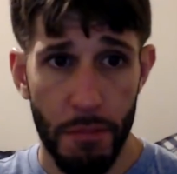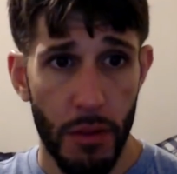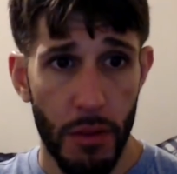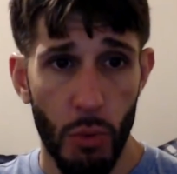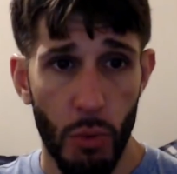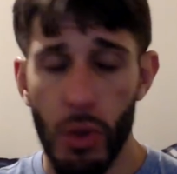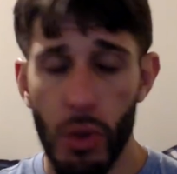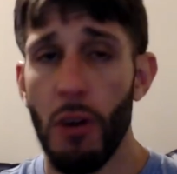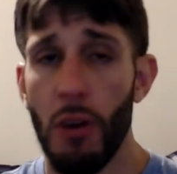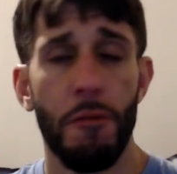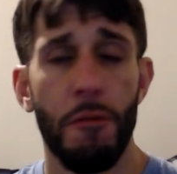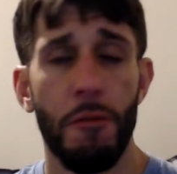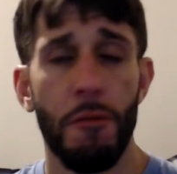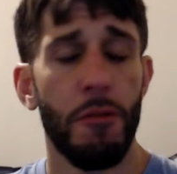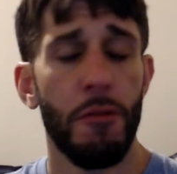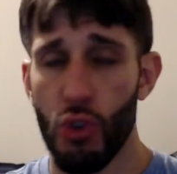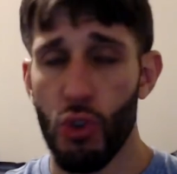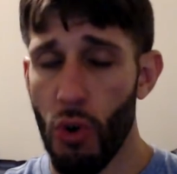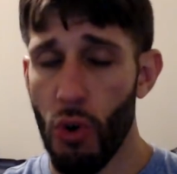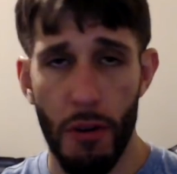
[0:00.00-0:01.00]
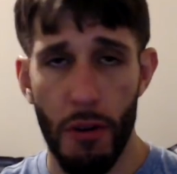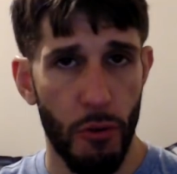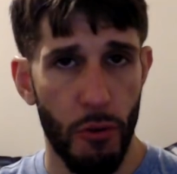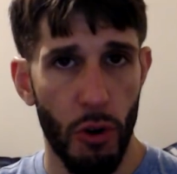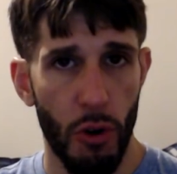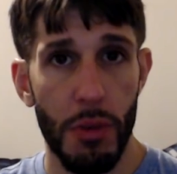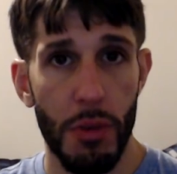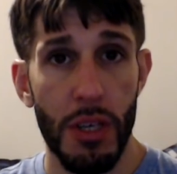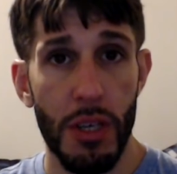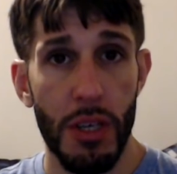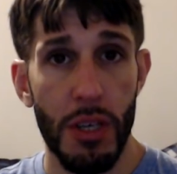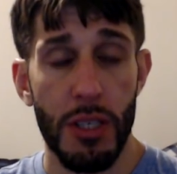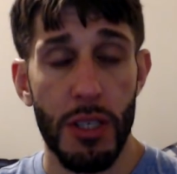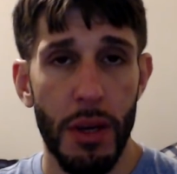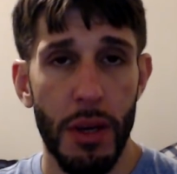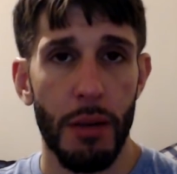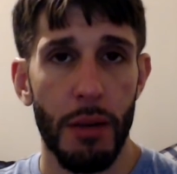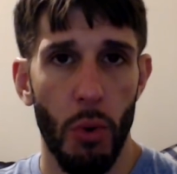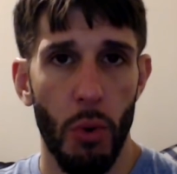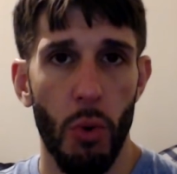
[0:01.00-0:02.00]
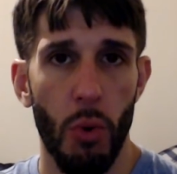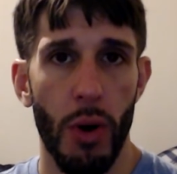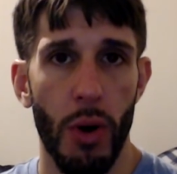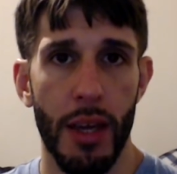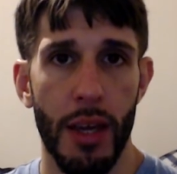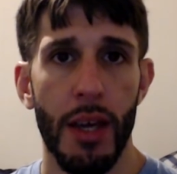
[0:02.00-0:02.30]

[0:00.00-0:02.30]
We don't feel sorry for him. He's a big boy.